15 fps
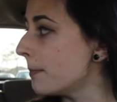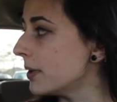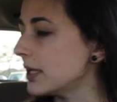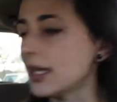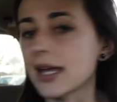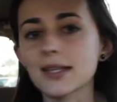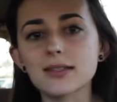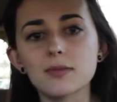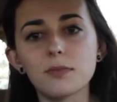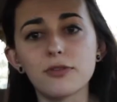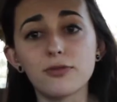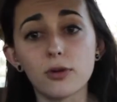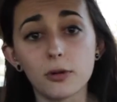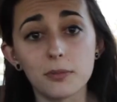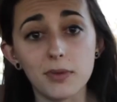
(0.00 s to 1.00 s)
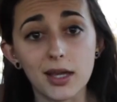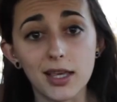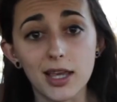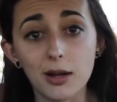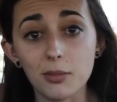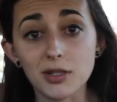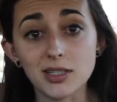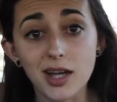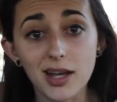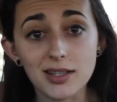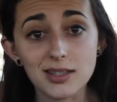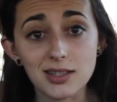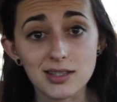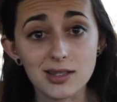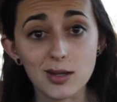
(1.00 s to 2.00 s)
But yes, before my camera
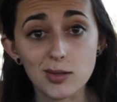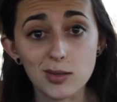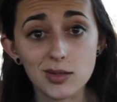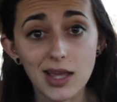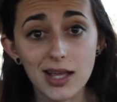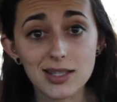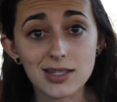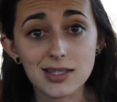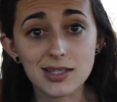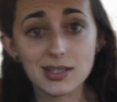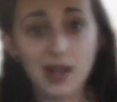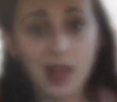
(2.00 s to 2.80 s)
dies, let's go do that.